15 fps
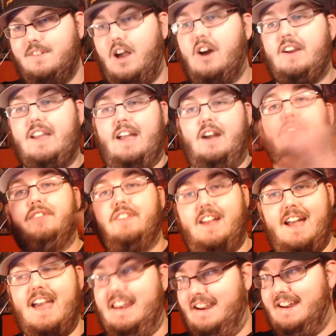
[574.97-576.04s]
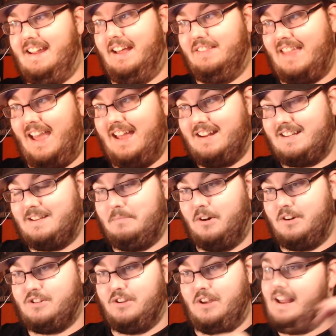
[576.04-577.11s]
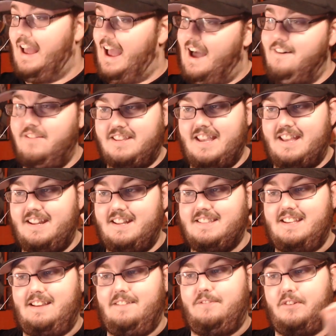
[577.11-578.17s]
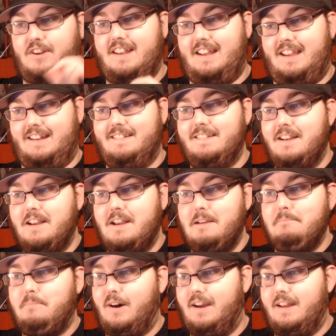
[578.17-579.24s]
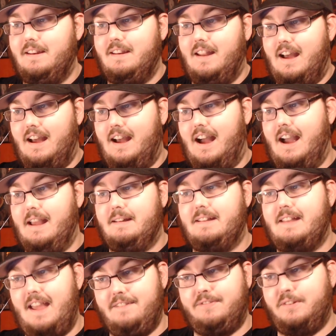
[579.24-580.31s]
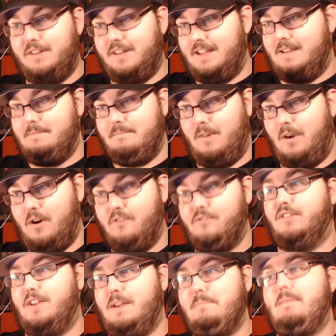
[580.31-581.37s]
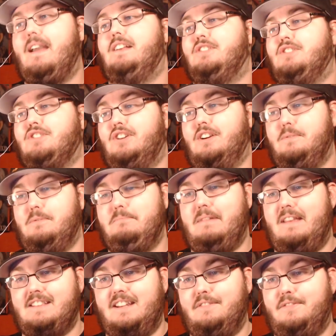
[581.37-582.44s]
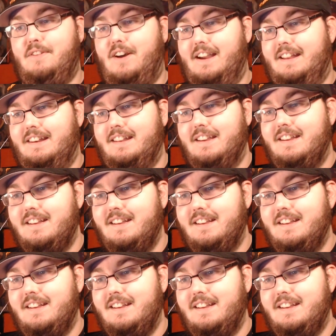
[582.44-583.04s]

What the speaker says: Okay, hopefully I edited out that commercial. I have a tendency of forgetting, but I definitely, hopefully, made sure it would be easy to find.